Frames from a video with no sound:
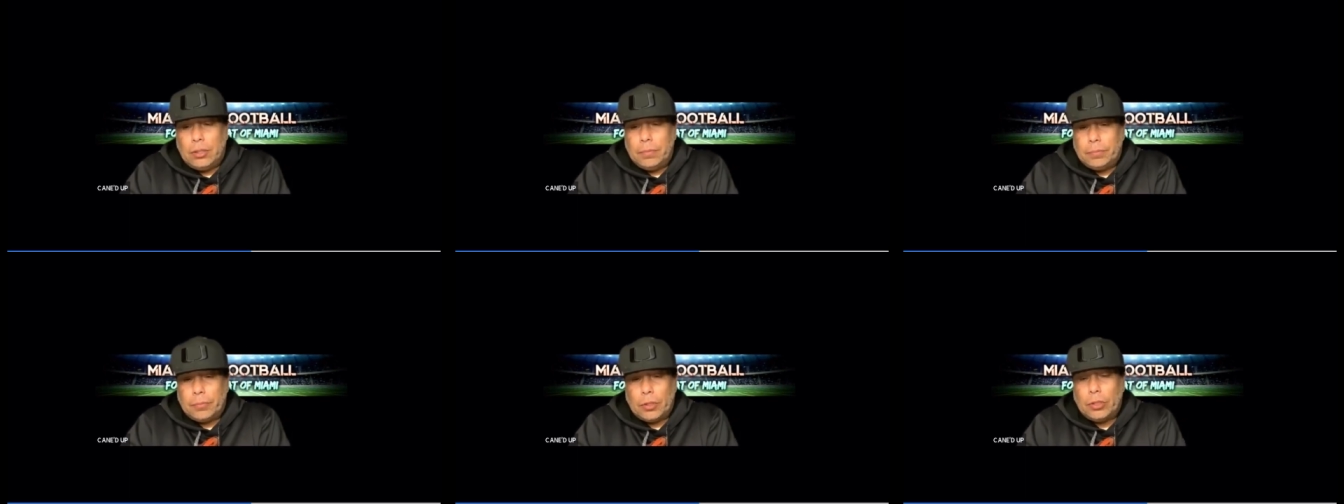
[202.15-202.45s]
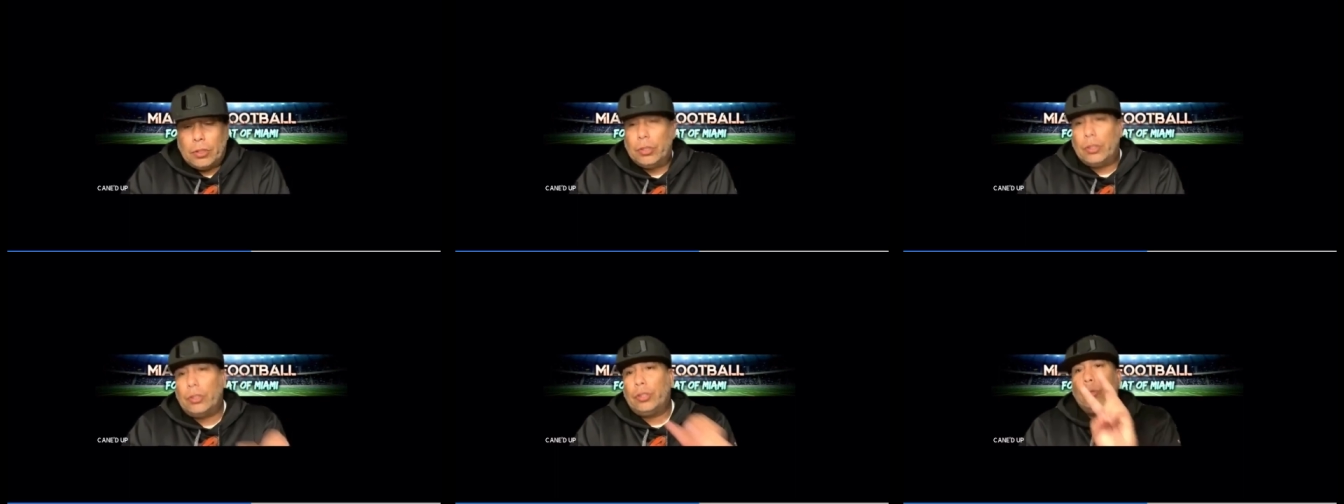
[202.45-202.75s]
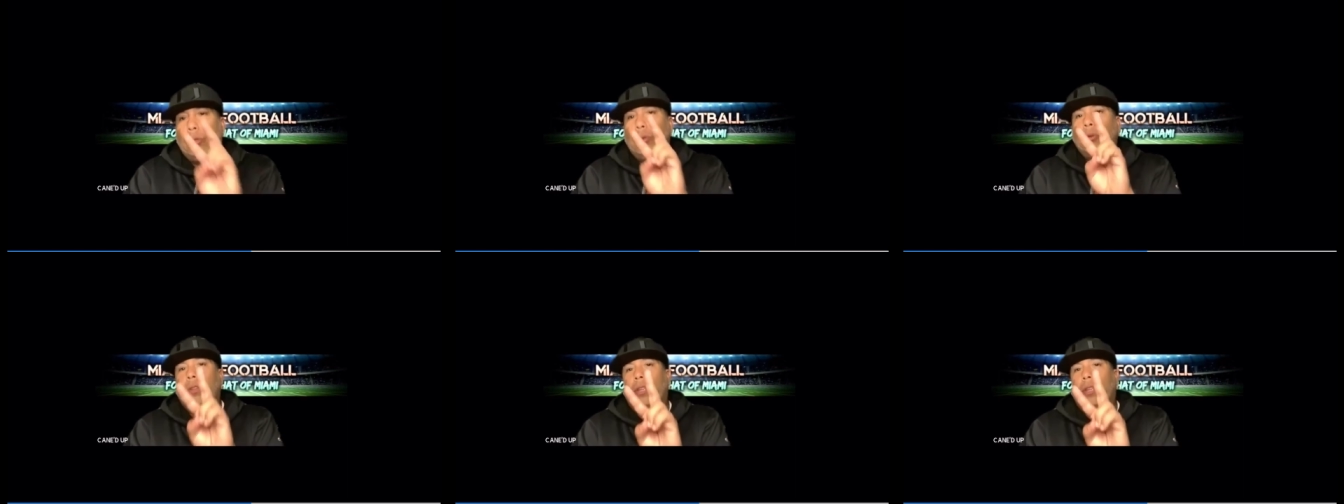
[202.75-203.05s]
to two
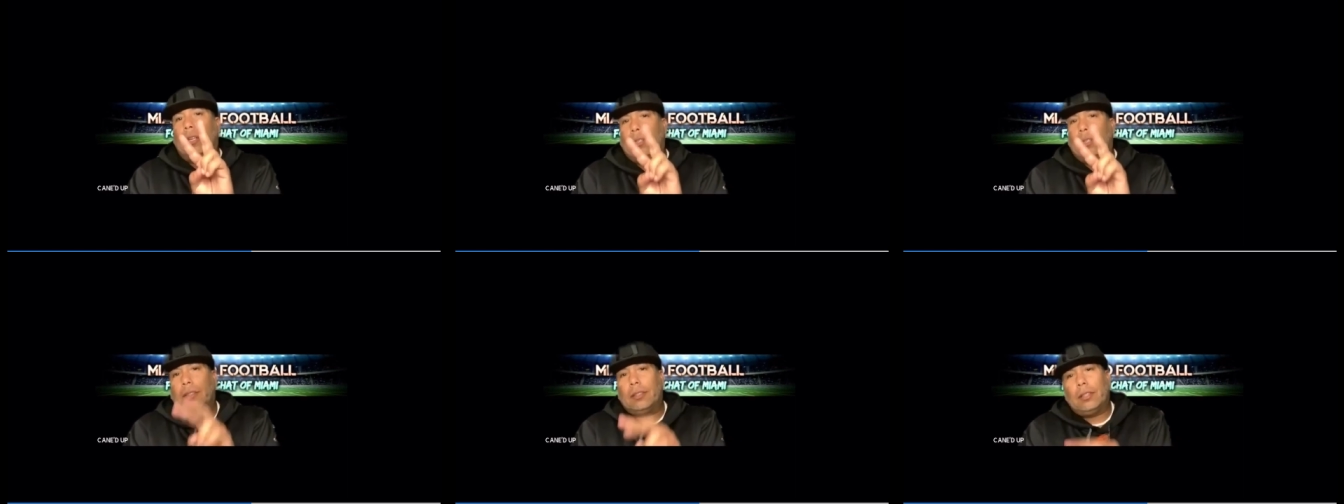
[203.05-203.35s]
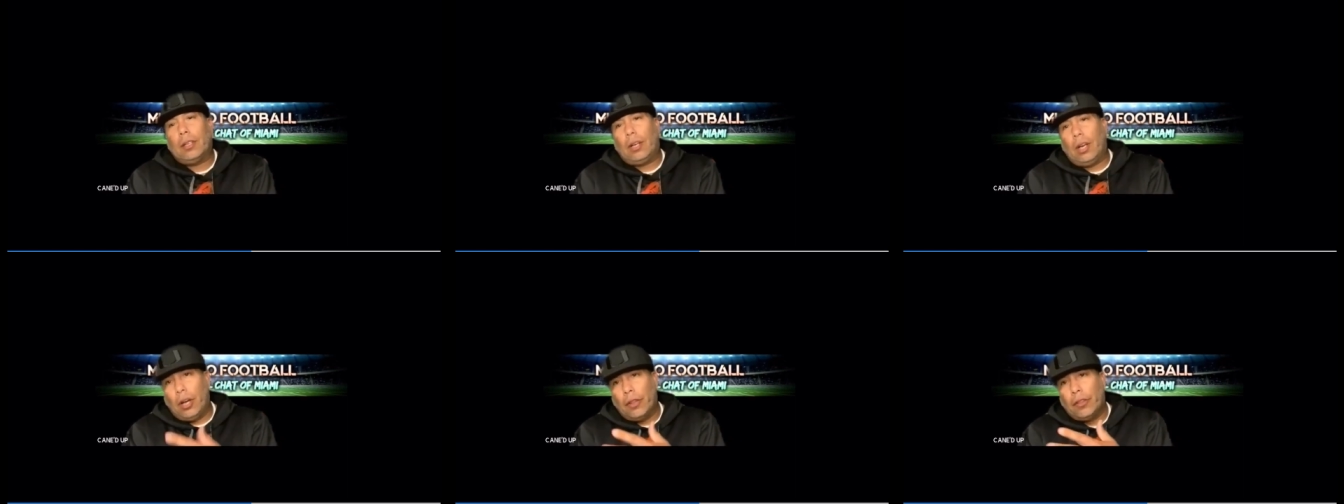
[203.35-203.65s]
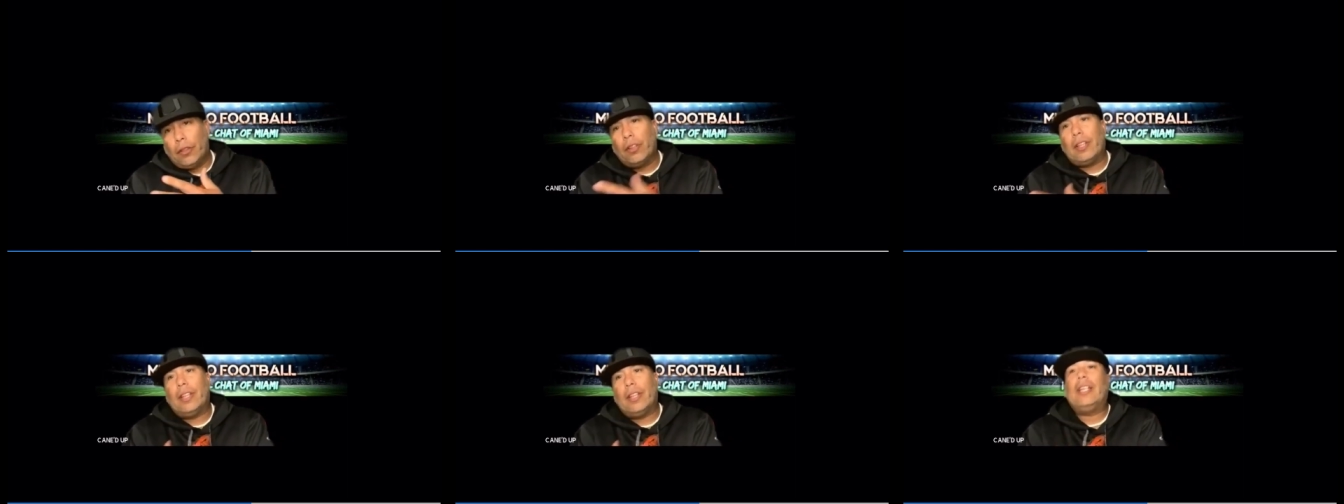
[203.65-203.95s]
things, other
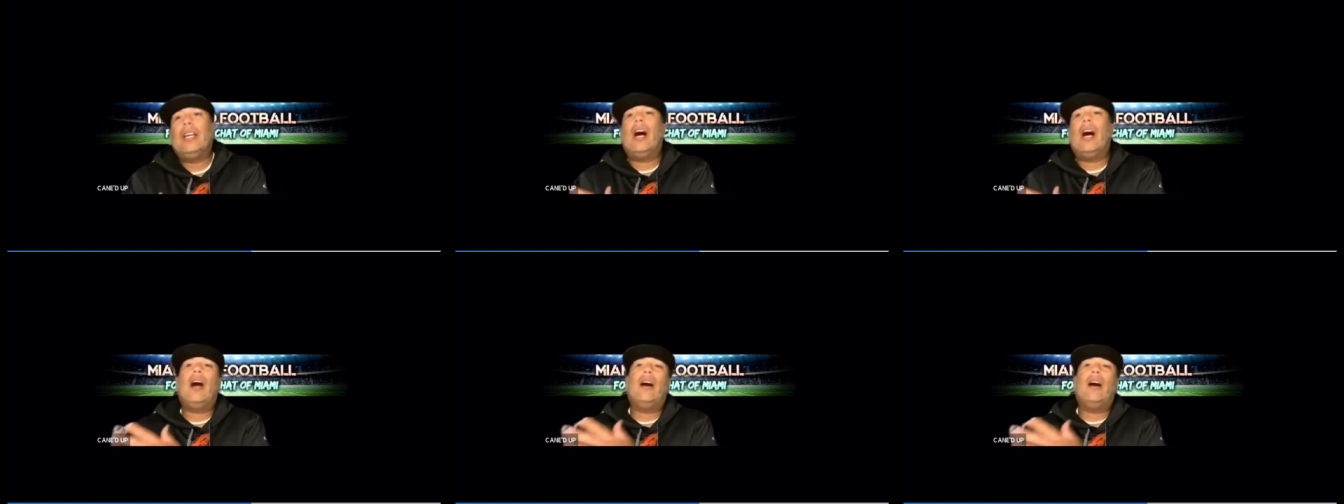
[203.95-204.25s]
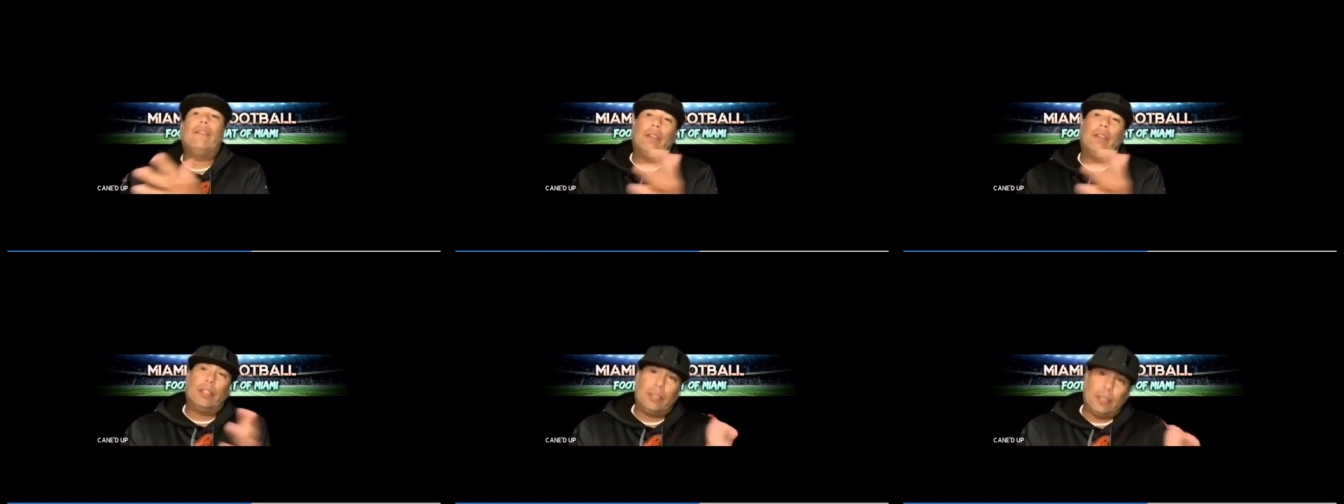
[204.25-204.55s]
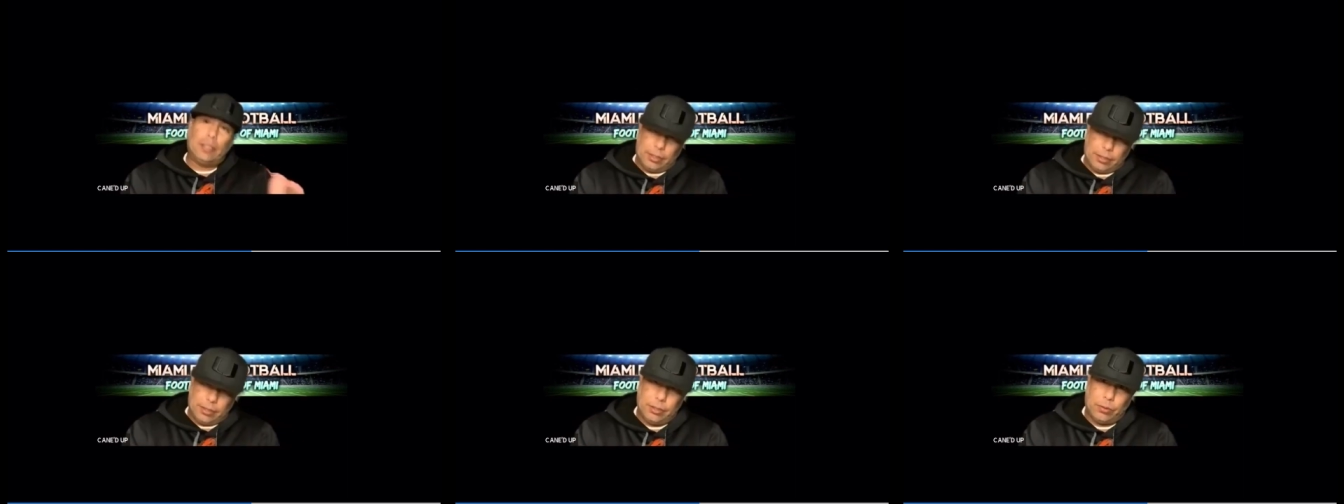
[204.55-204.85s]
than the obvious
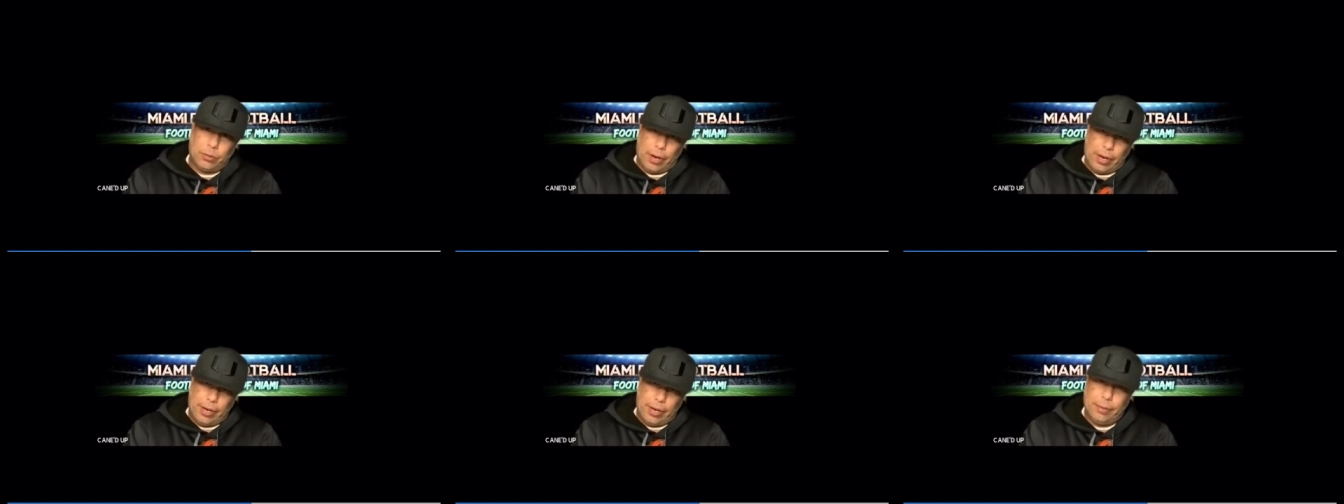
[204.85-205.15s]
things, right?